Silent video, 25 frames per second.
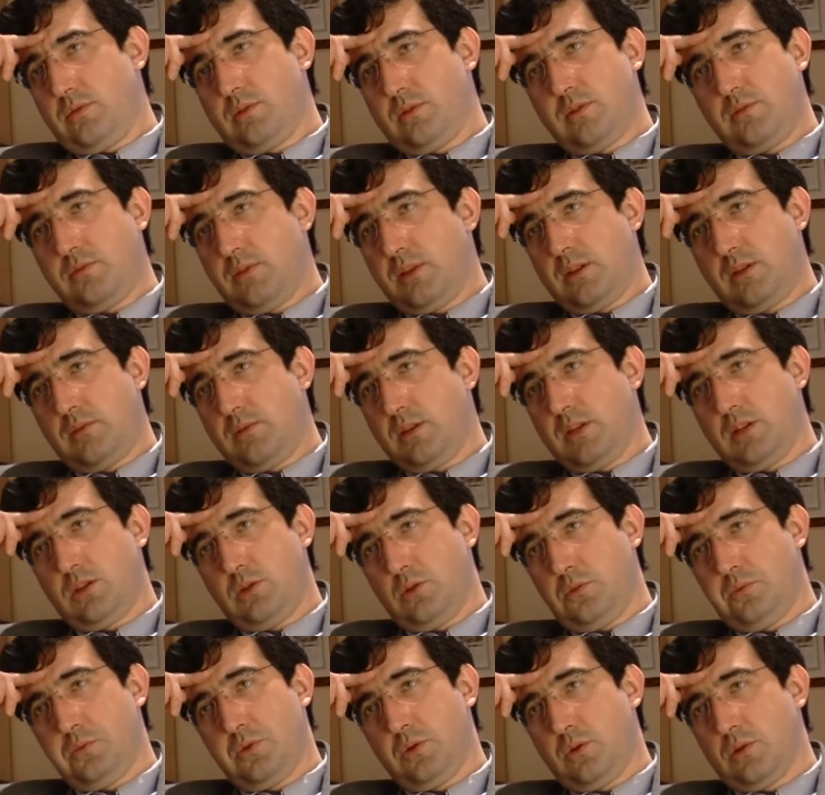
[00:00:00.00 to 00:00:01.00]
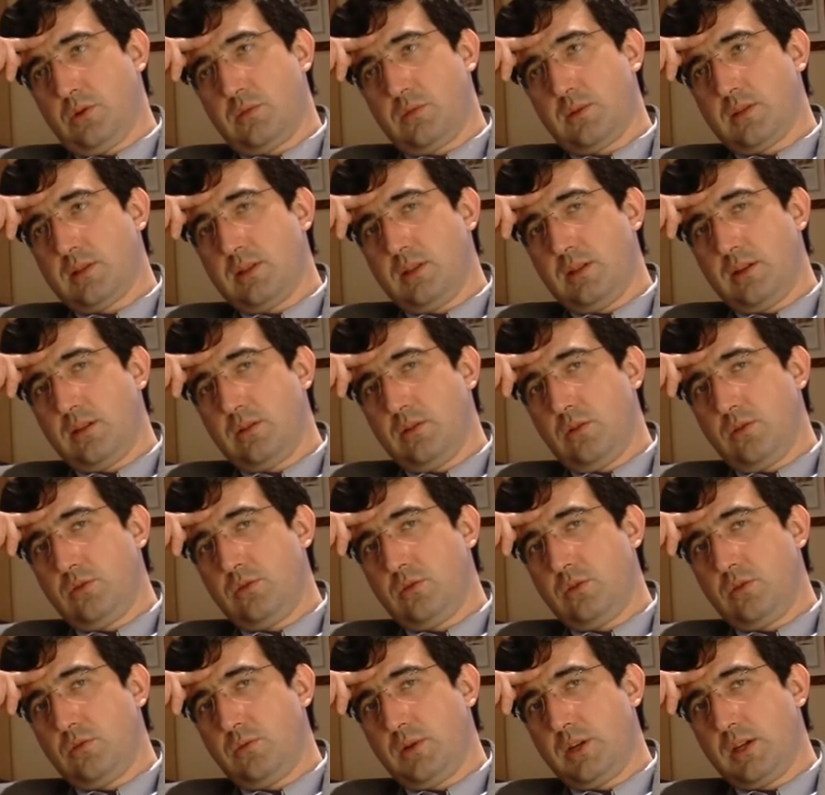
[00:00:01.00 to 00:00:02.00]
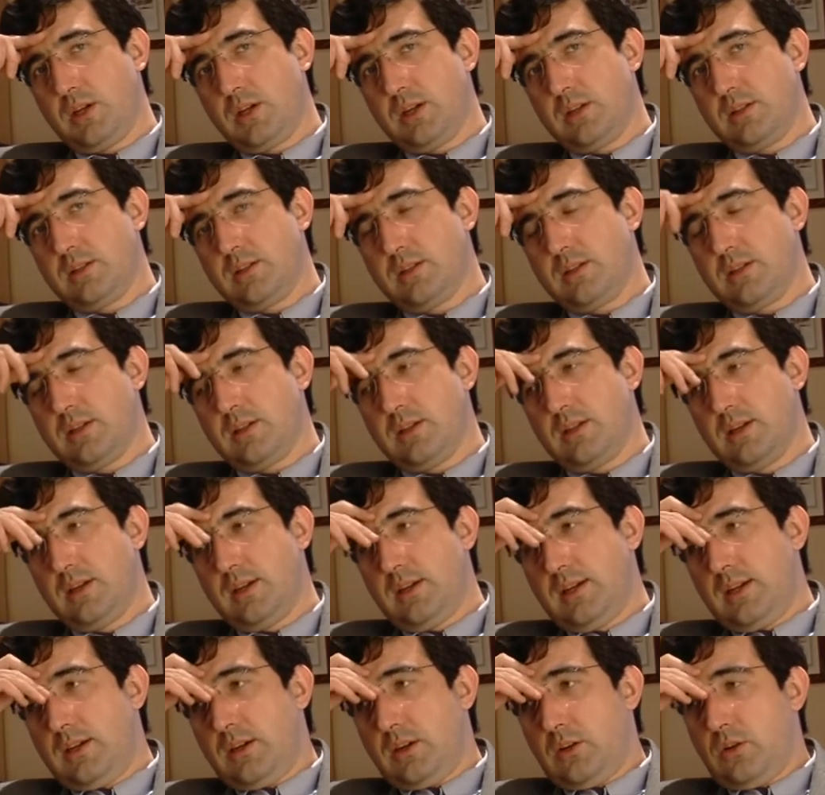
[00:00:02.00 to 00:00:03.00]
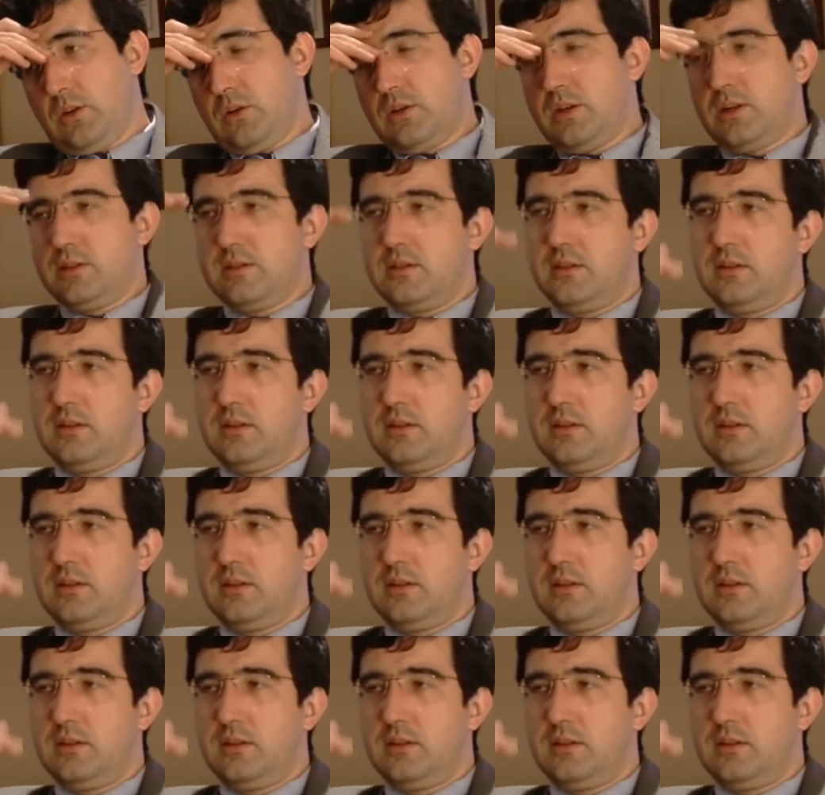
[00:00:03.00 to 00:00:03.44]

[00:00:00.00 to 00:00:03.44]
very, very top tournaments like London or Vacanze, okay,